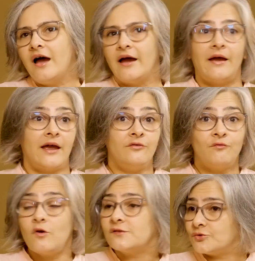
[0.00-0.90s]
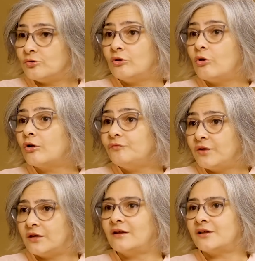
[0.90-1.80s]
and of course, you know, a lot of
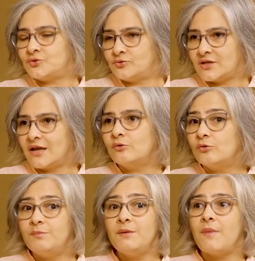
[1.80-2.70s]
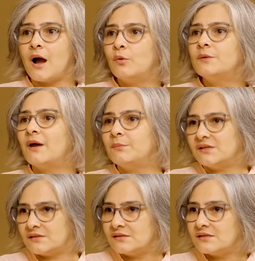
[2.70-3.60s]
it, as you said, could be powered by
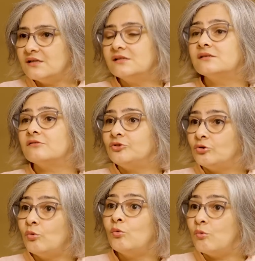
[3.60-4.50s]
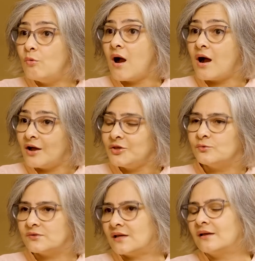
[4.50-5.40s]
businesses, you know, who are
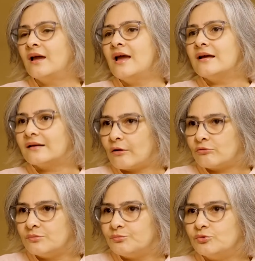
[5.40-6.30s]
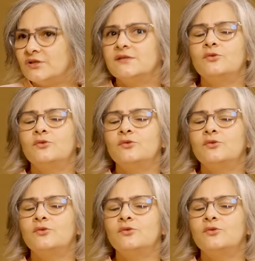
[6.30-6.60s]
using cloud computing.